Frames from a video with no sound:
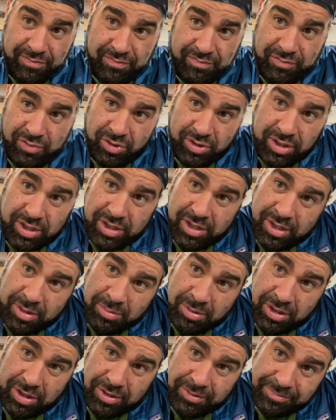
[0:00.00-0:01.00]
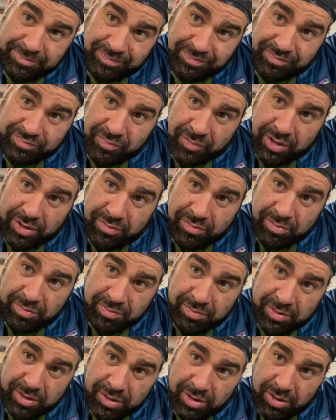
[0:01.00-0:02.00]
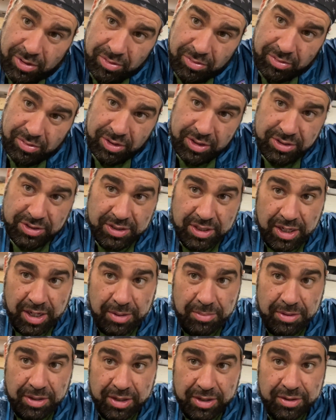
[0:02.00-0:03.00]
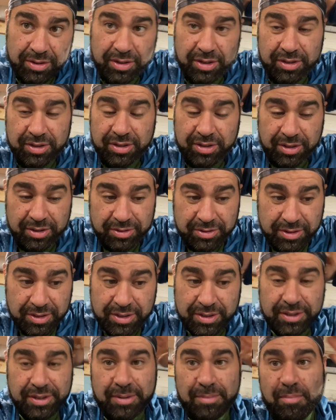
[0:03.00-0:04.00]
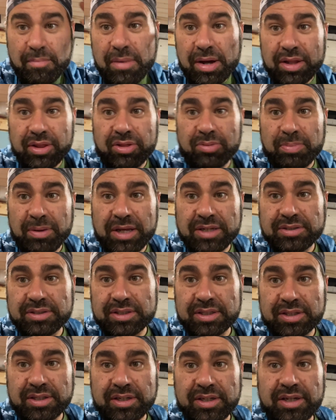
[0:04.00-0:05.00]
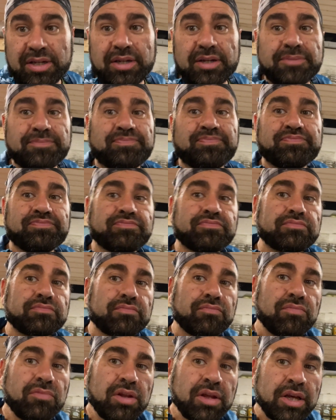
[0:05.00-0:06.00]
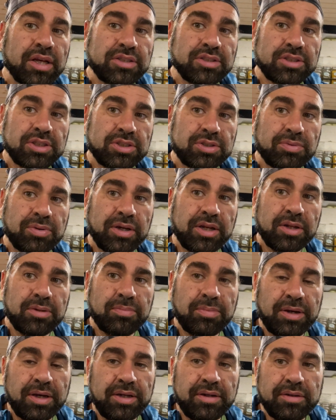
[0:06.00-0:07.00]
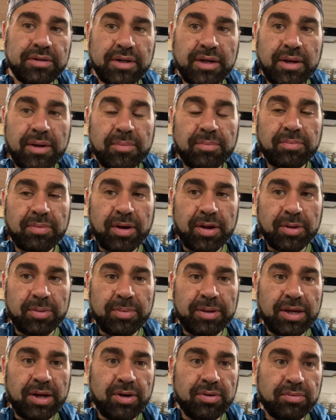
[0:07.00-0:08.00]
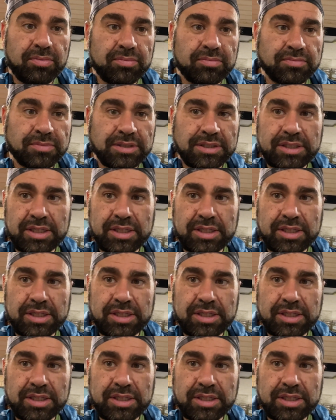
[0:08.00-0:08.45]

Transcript: full time here. You know, crunch time here. Got the month basically to get situated, but probably be out in the